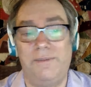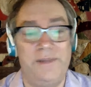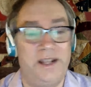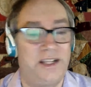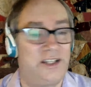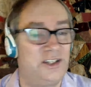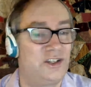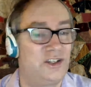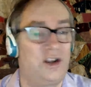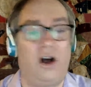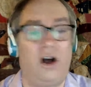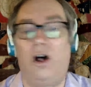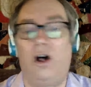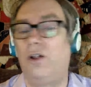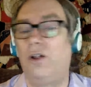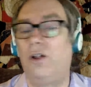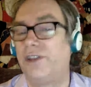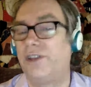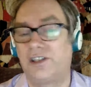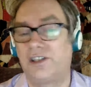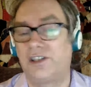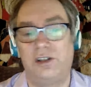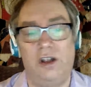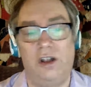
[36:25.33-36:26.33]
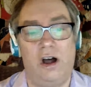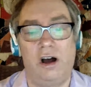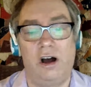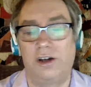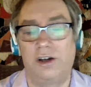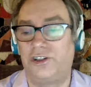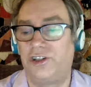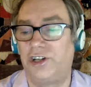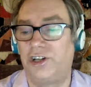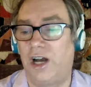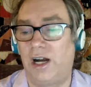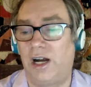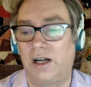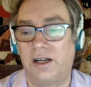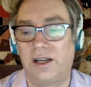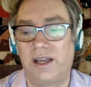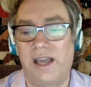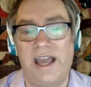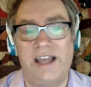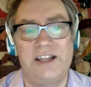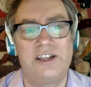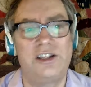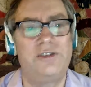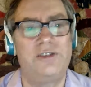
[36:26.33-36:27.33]
amidst all this log junk.
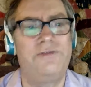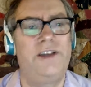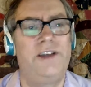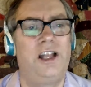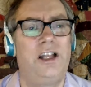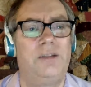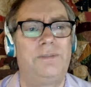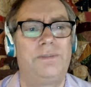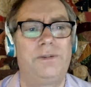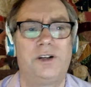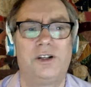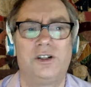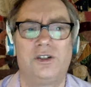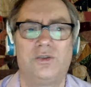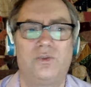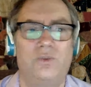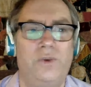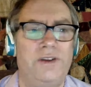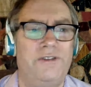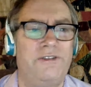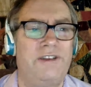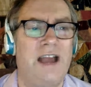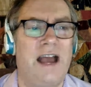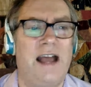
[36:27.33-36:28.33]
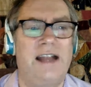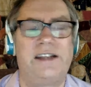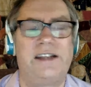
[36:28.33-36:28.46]
As developers, we've